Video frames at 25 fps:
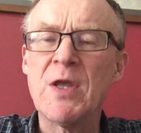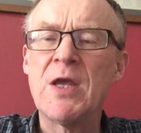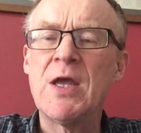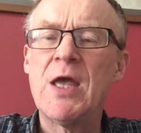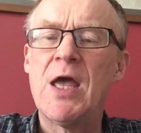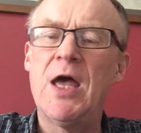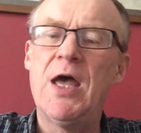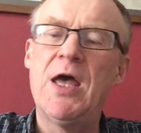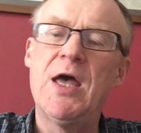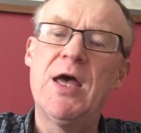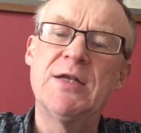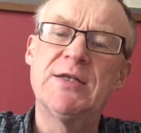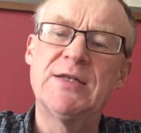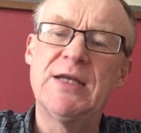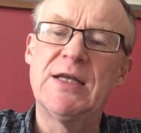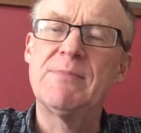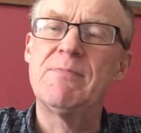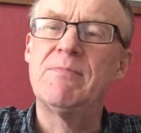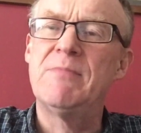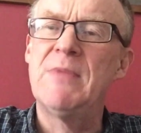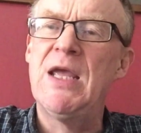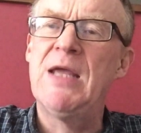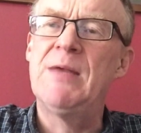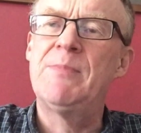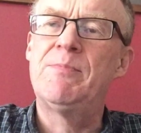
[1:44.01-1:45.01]
And it
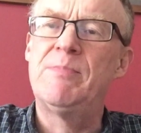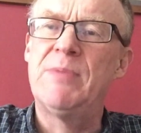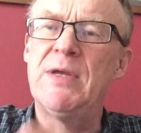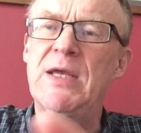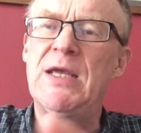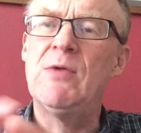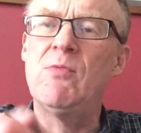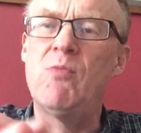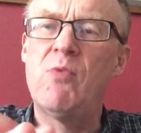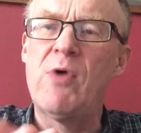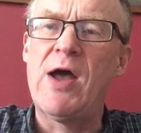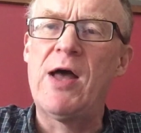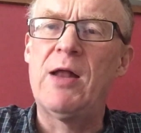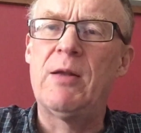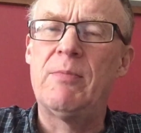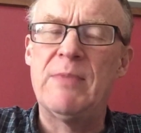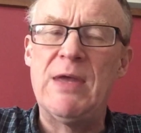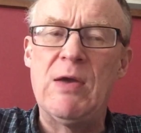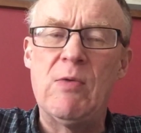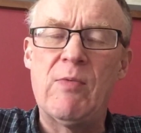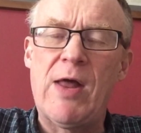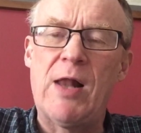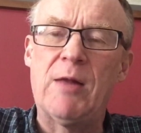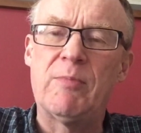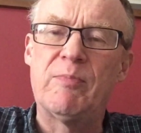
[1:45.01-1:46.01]
may
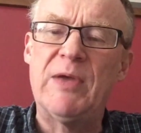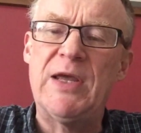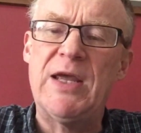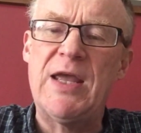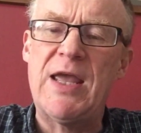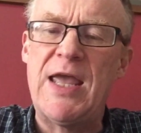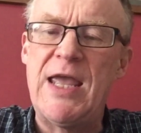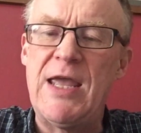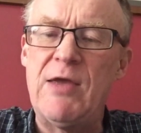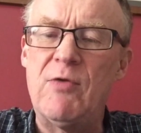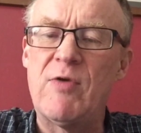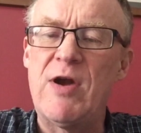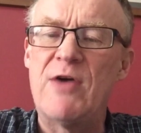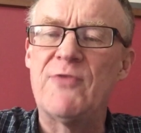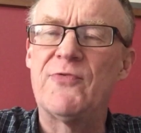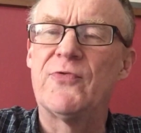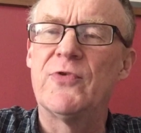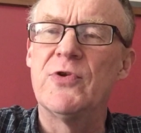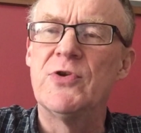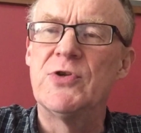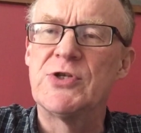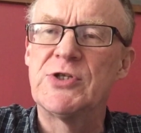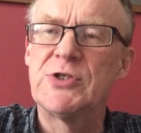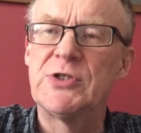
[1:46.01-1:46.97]
well be a reference